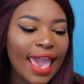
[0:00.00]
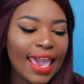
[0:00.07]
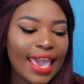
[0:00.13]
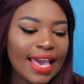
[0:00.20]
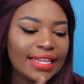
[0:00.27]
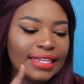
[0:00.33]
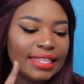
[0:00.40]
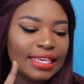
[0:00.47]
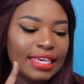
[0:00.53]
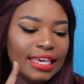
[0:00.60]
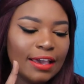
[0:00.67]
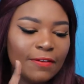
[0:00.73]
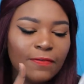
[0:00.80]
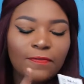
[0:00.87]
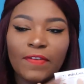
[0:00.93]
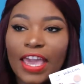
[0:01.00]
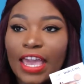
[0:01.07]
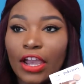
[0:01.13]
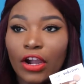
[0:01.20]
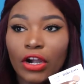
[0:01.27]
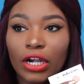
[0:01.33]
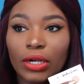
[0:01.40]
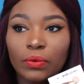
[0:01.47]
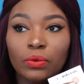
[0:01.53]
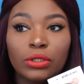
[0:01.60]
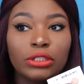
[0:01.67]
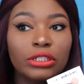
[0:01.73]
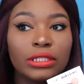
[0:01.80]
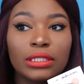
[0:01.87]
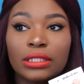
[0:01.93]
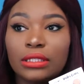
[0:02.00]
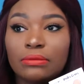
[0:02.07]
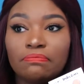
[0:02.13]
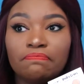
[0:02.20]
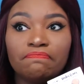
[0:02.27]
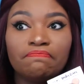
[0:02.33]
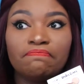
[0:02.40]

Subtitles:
and the fair would just,